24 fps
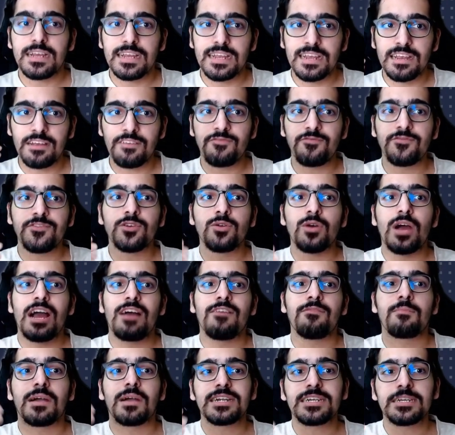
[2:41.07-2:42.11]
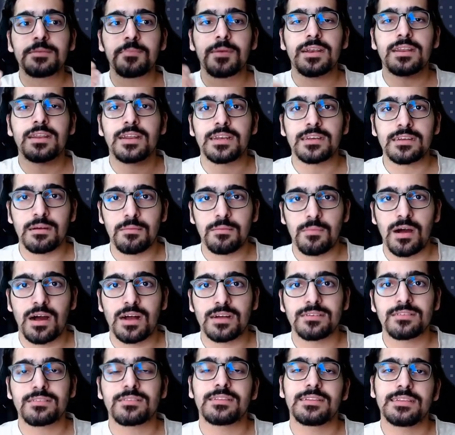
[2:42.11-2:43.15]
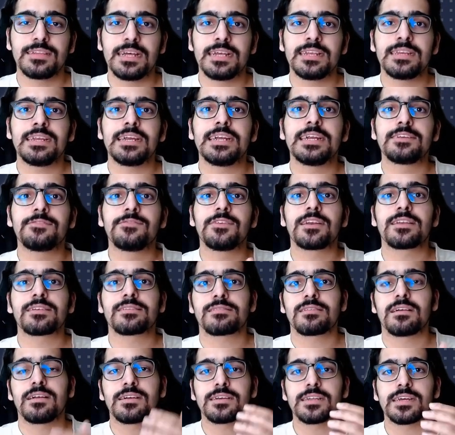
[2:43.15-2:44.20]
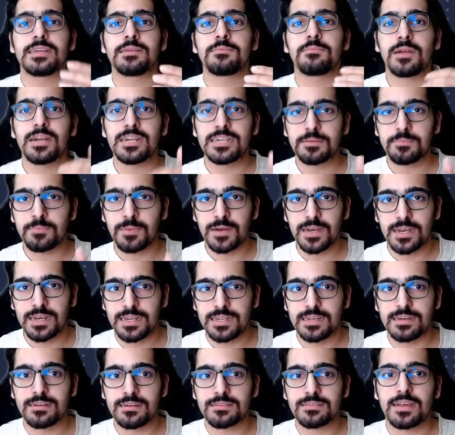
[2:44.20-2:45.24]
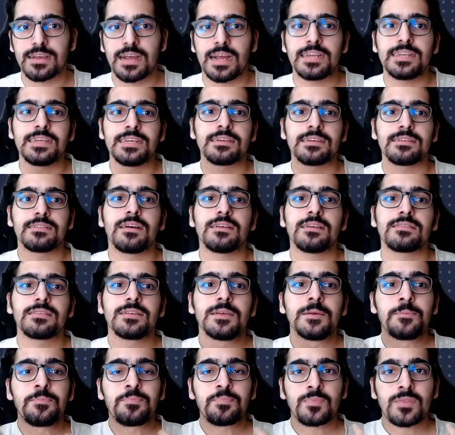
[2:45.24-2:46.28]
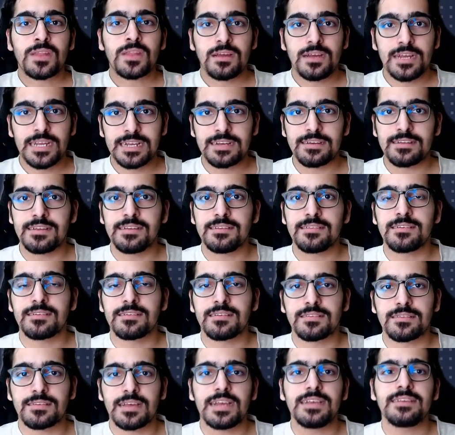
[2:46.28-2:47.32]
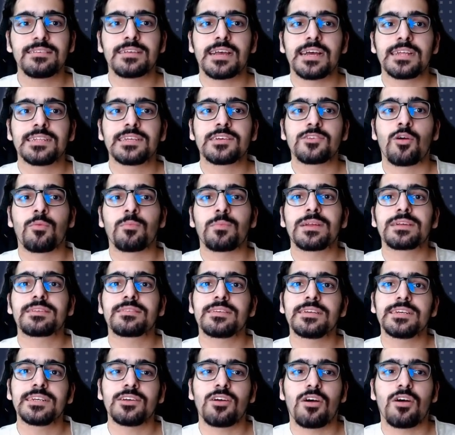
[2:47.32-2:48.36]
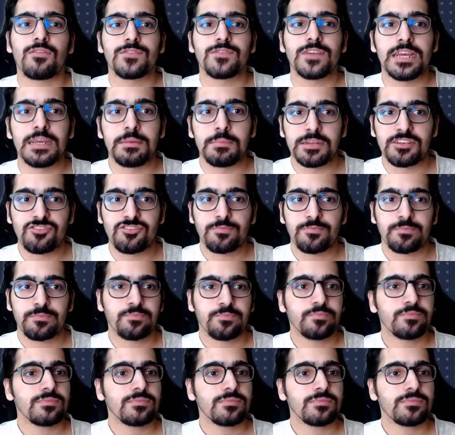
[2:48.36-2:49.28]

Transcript: If you have multiple run commands, then it will result in multiple layers and in thus increasing the size and the complexity of the image.